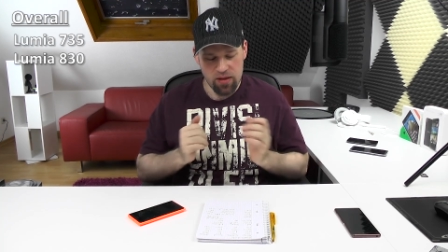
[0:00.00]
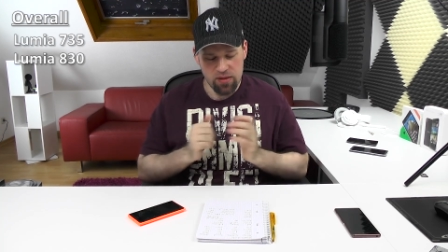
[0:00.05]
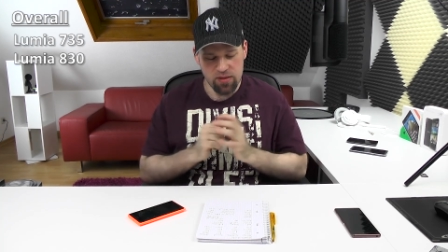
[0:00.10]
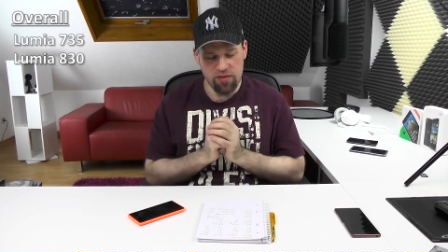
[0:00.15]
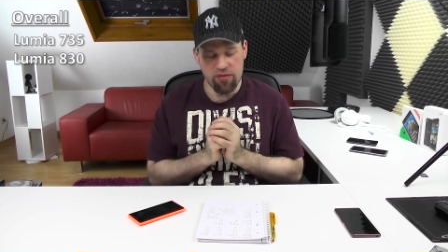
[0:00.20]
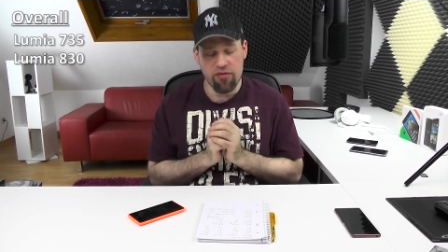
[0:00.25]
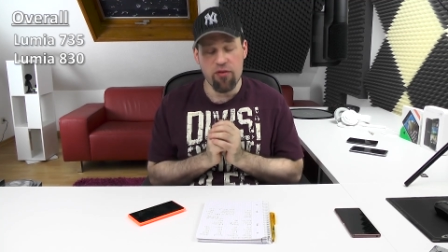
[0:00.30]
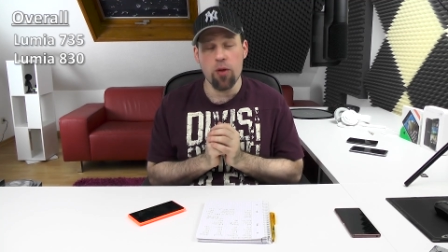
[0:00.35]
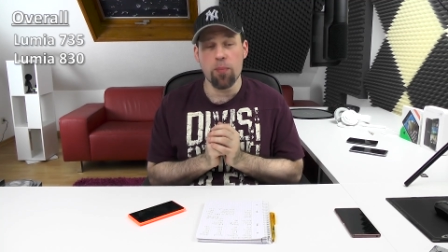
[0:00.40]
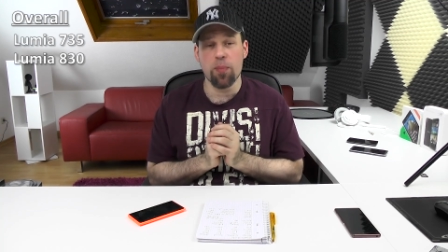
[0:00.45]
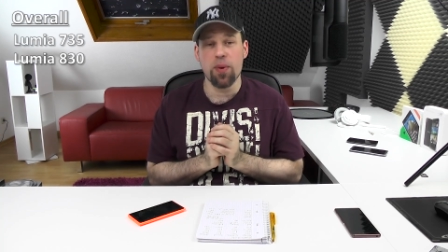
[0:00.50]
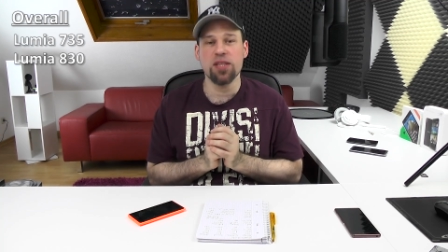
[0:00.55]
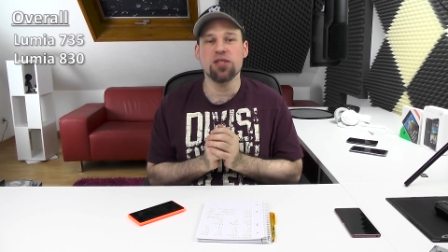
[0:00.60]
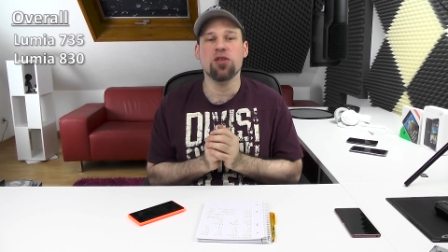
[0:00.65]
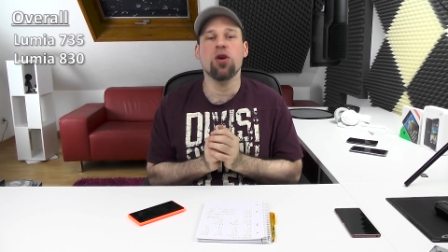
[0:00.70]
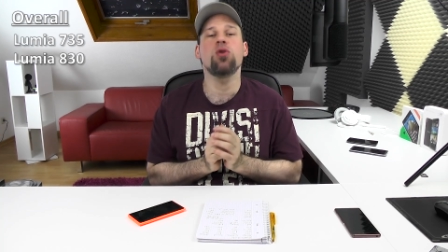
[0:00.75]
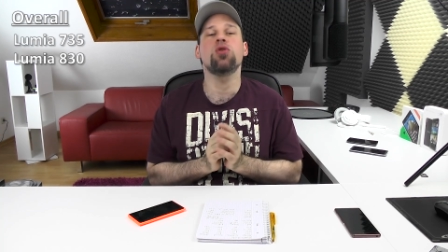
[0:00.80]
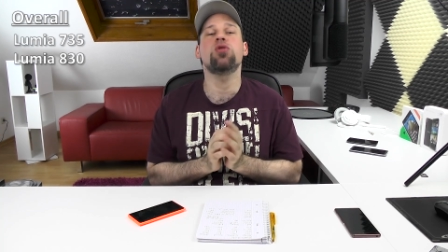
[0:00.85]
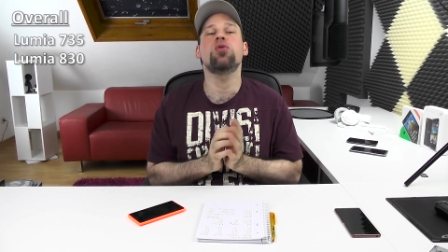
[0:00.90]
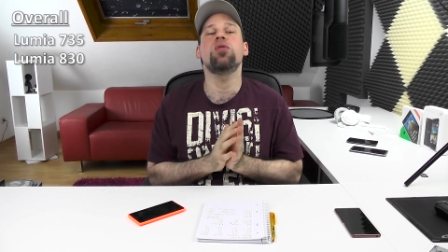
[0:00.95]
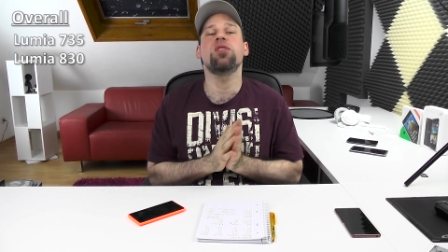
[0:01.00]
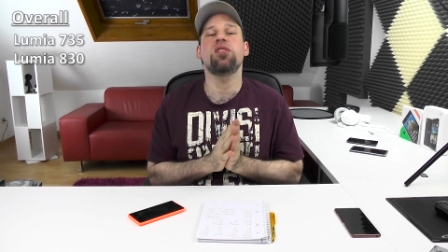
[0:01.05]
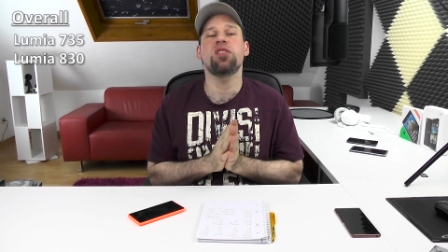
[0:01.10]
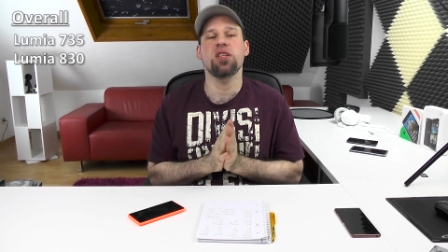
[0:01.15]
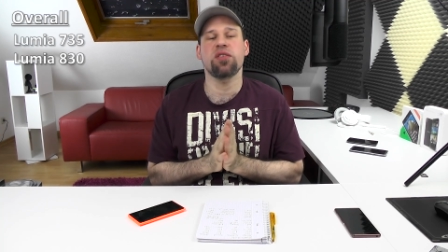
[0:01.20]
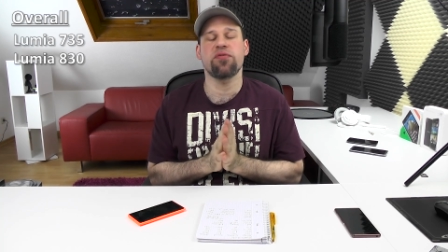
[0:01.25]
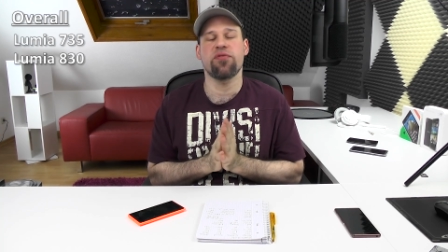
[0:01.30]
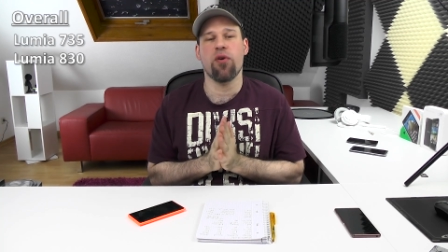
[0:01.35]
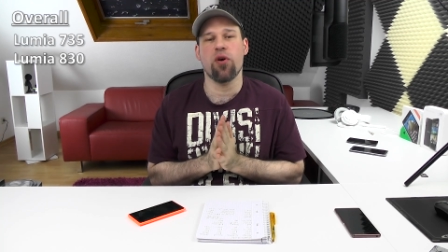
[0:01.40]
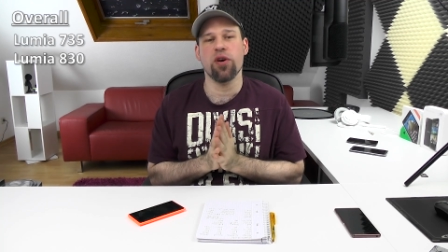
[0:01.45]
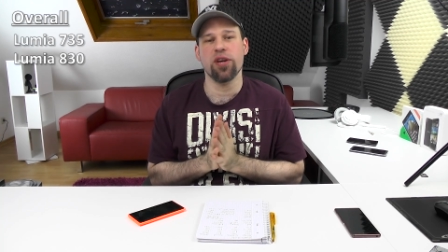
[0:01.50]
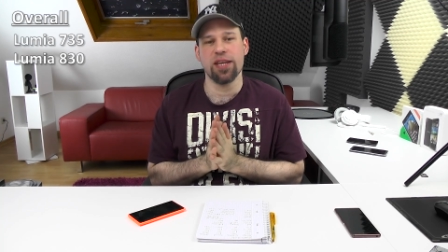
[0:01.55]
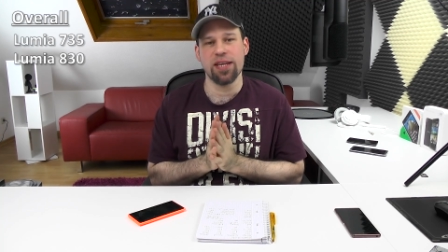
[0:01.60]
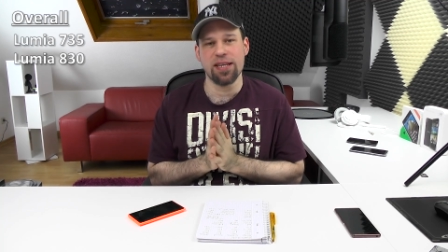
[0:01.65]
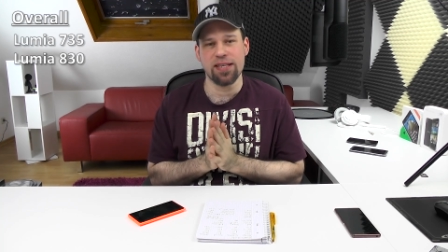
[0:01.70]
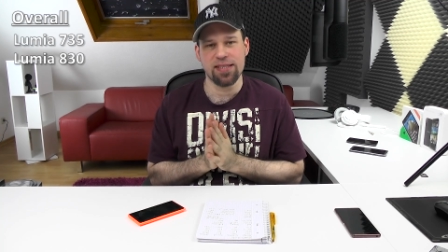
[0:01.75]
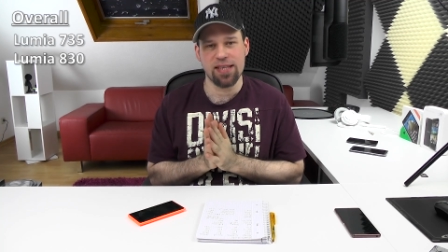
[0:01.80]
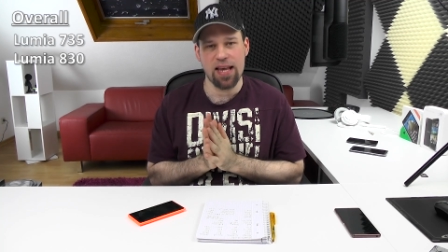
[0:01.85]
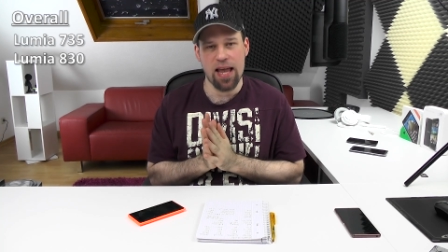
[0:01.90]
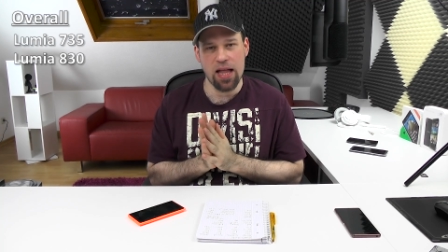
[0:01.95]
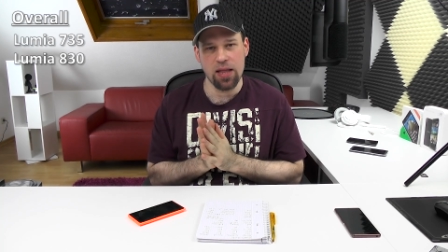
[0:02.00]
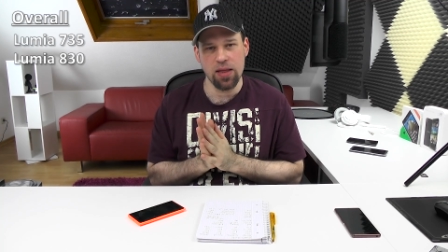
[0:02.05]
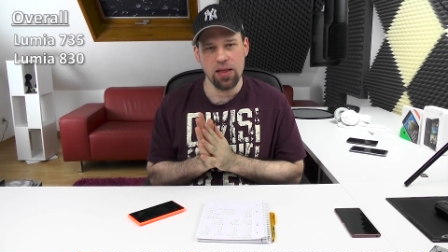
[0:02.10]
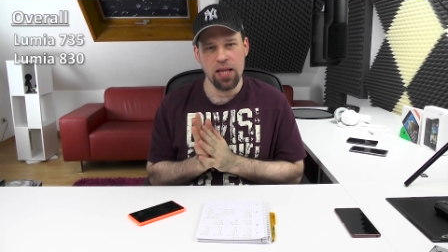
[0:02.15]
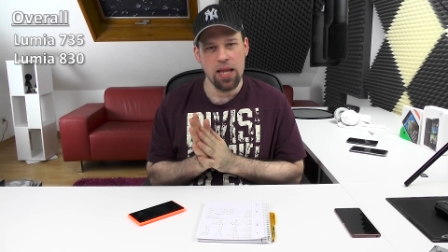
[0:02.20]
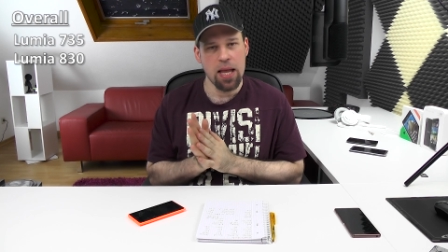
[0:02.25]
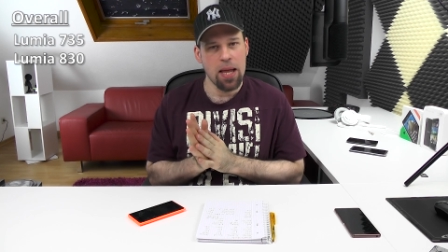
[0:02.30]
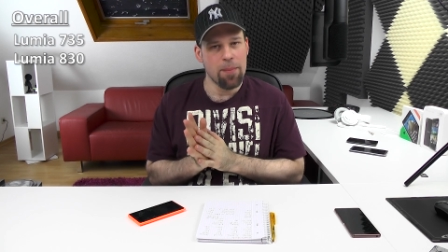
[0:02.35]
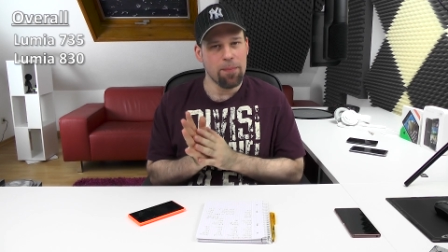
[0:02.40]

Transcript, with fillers: The third place goes to the 640 XL,